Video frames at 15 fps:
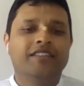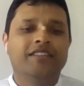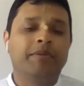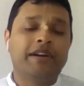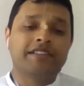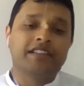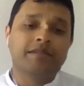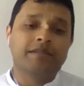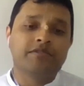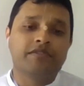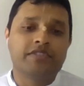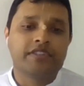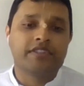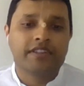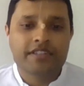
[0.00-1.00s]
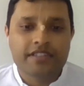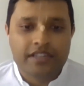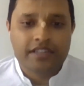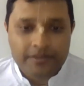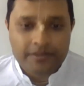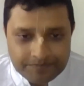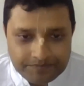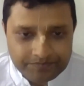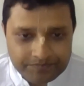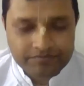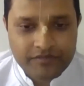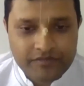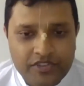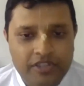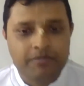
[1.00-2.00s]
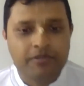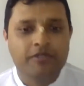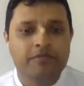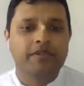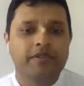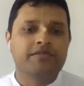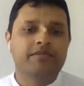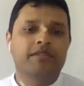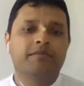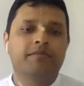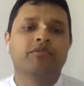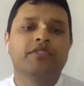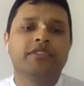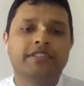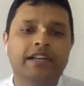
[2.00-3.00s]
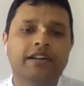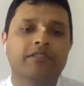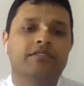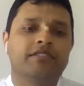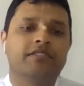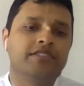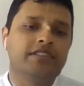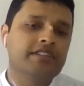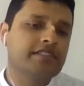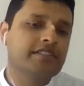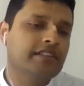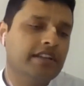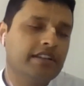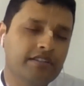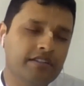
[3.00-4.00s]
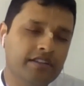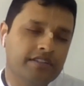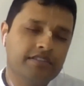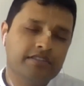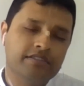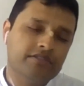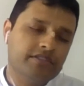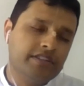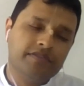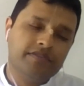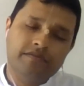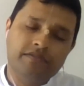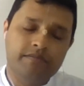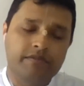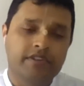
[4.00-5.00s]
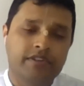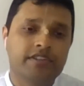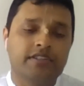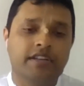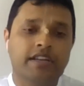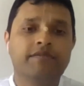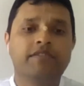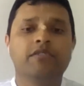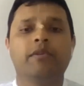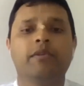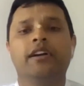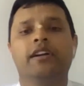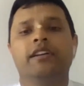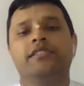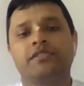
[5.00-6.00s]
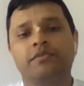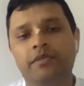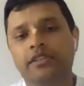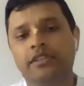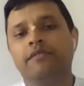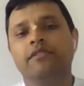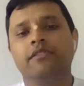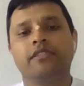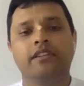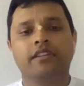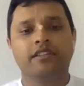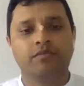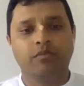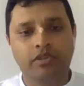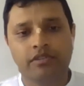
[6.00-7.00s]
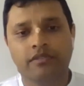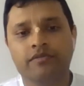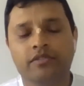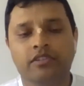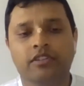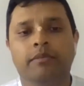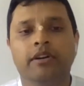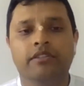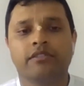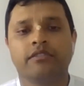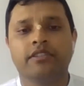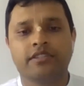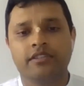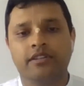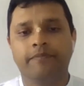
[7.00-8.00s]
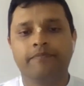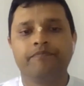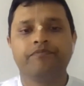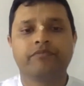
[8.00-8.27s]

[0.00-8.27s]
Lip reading: The pastimes of Sri Krishna, Srila Prabhupada is trying to point out, is non-different from Krishna. Everywhere is sweet. Everything is wonderful about Krishna.